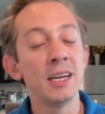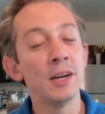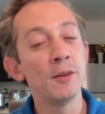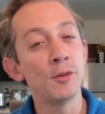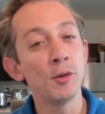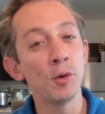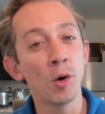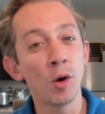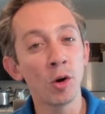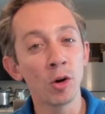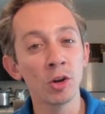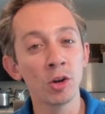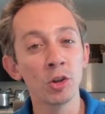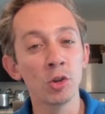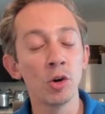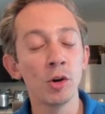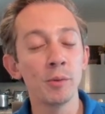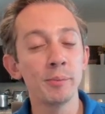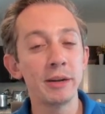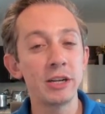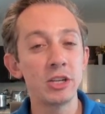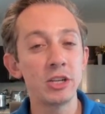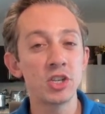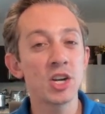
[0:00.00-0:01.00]
If you are in
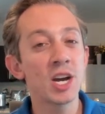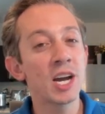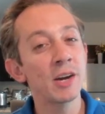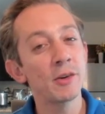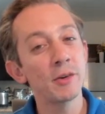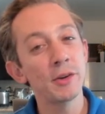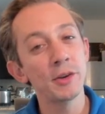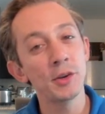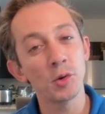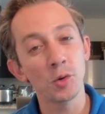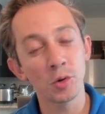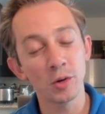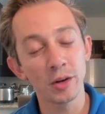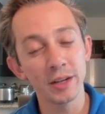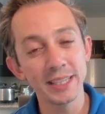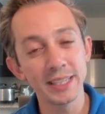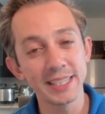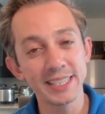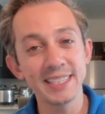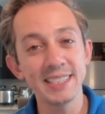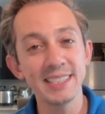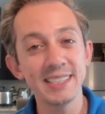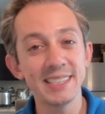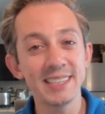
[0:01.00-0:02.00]
Long Beach Island or in
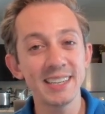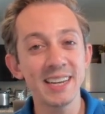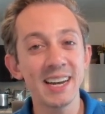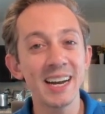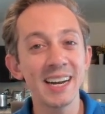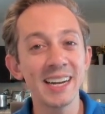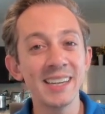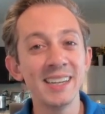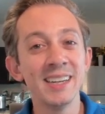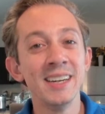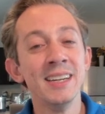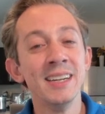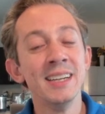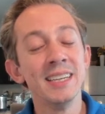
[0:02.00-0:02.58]
Seaside,